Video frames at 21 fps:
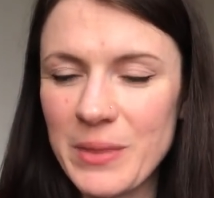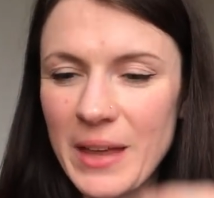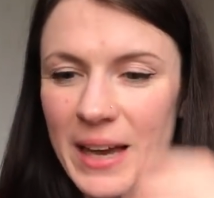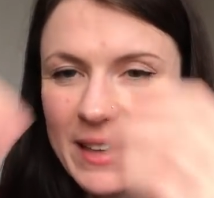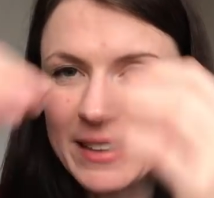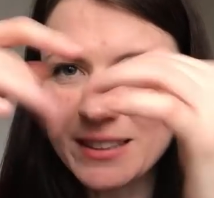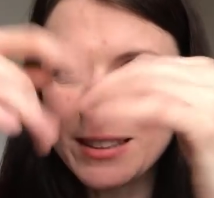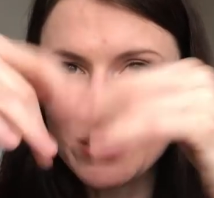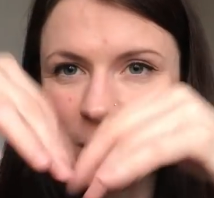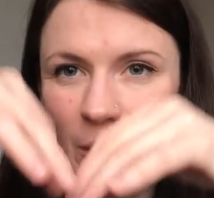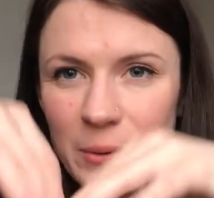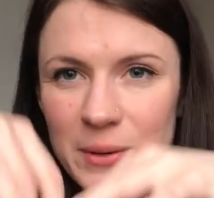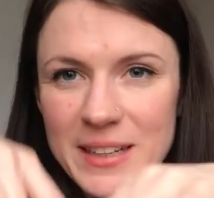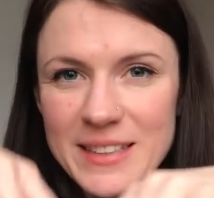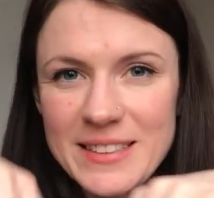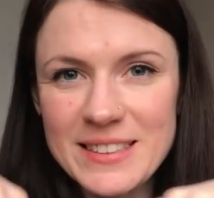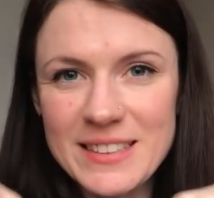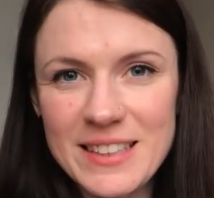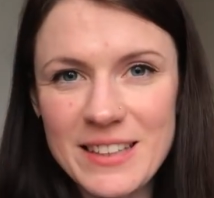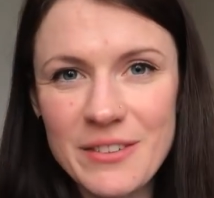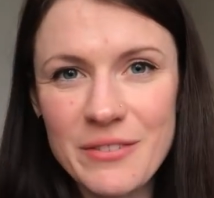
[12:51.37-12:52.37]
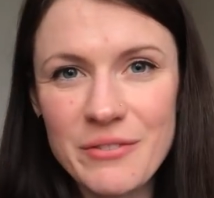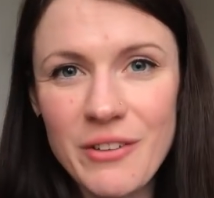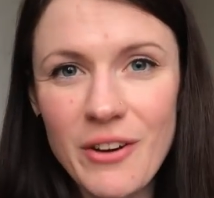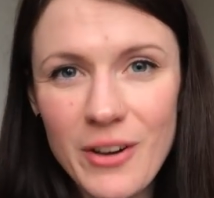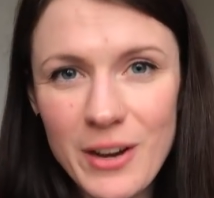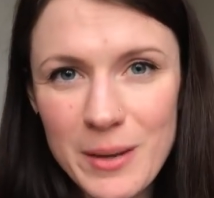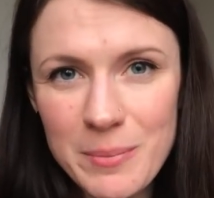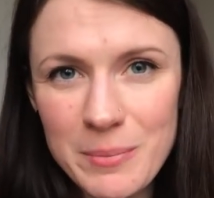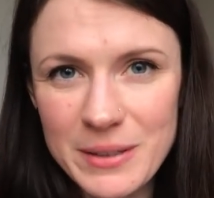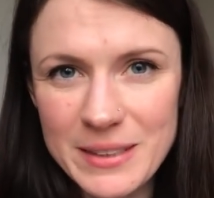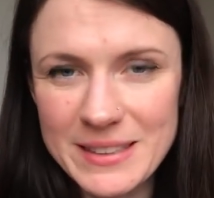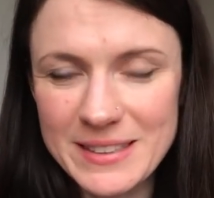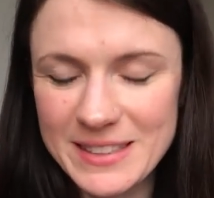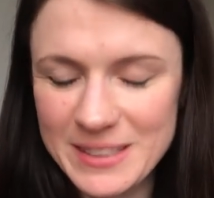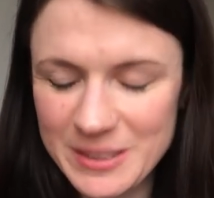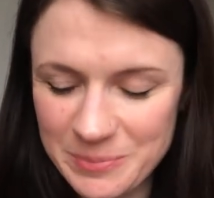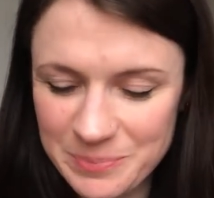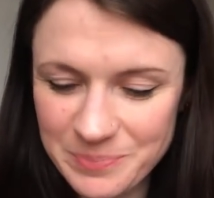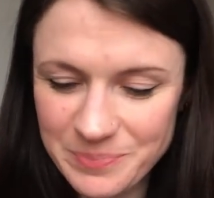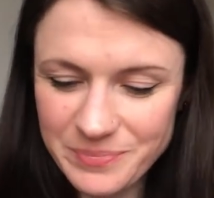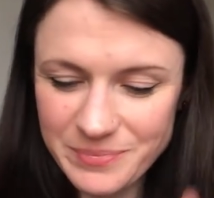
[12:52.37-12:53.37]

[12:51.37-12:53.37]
that's going into the fibers